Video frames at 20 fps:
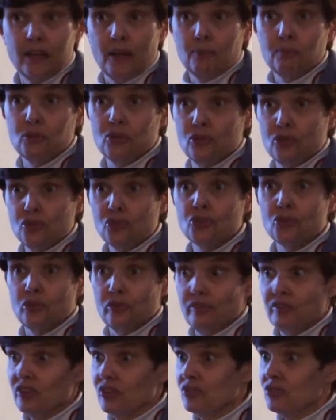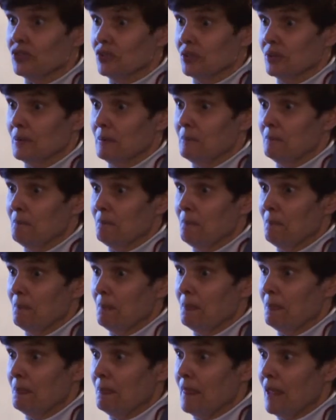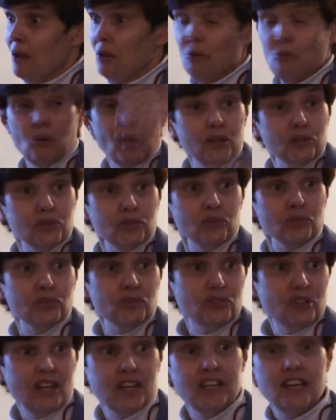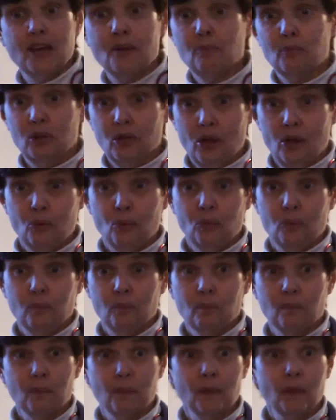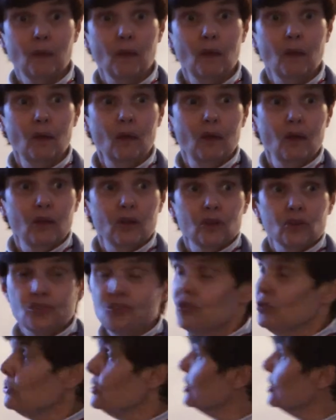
it up to the surface. Otherwise, it'll stay down below. So